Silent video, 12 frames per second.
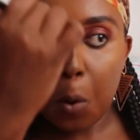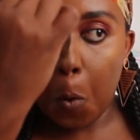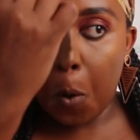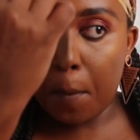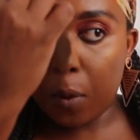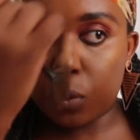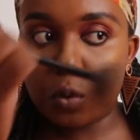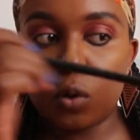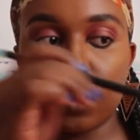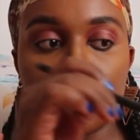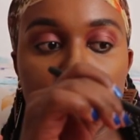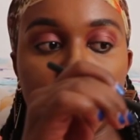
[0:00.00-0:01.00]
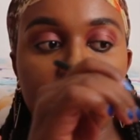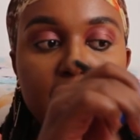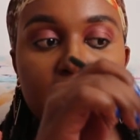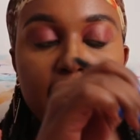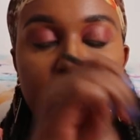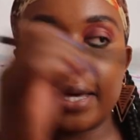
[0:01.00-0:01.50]
Kwa mapua,
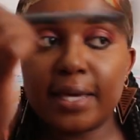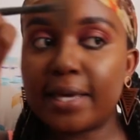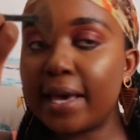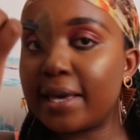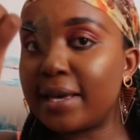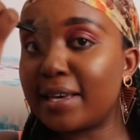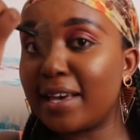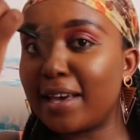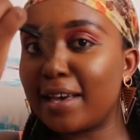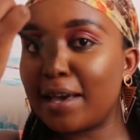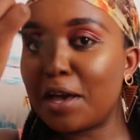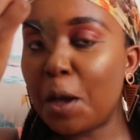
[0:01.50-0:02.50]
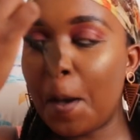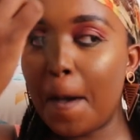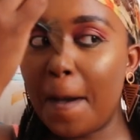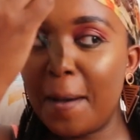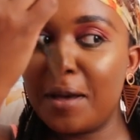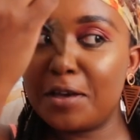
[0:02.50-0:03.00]
like, ikenge kenge.
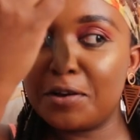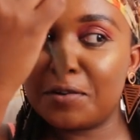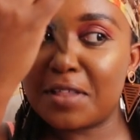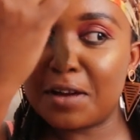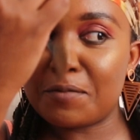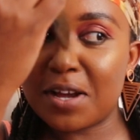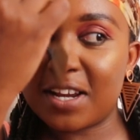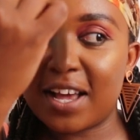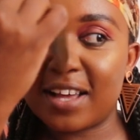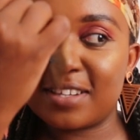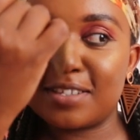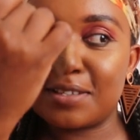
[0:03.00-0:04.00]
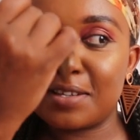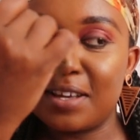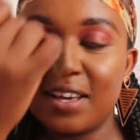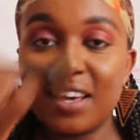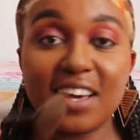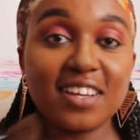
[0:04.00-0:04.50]
You know that word, guys?
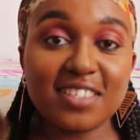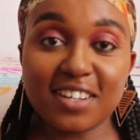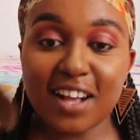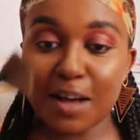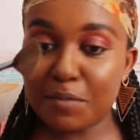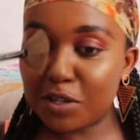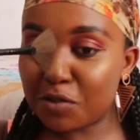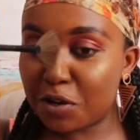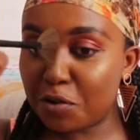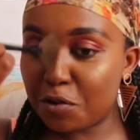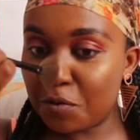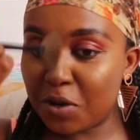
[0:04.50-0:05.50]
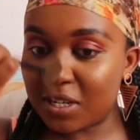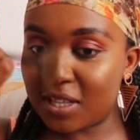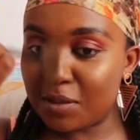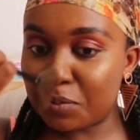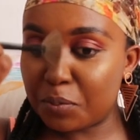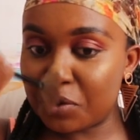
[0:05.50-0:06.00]
It's in Kamba, so I don't know what
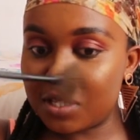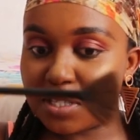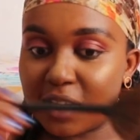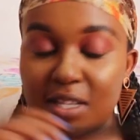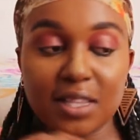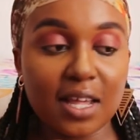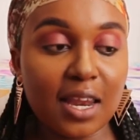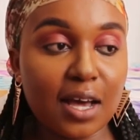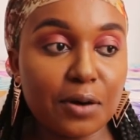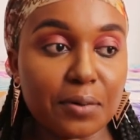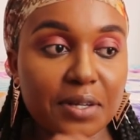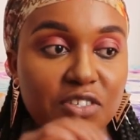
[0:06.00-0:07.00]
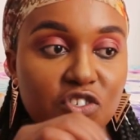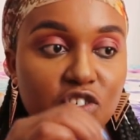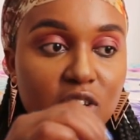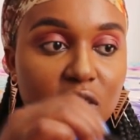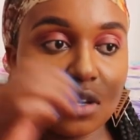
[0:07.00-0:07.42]
other people say in their language.